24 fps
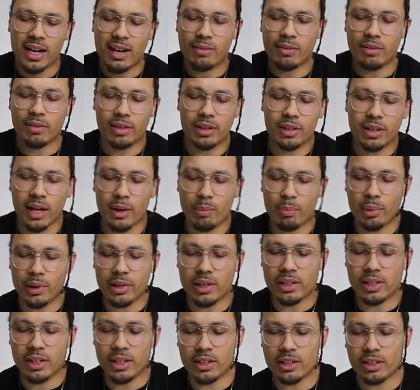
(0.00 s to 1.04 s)
I never really like
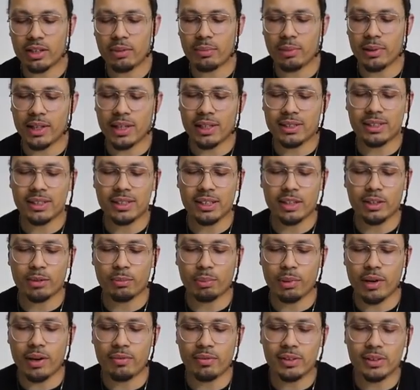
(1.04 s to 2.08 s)
putting it in there, but that's another
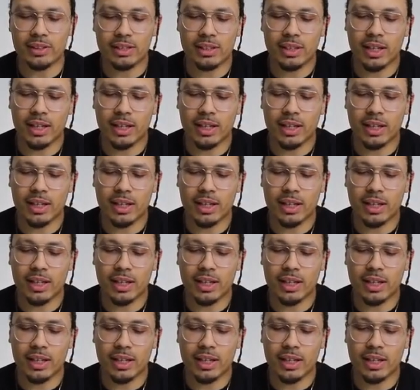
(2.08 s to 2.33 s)
preference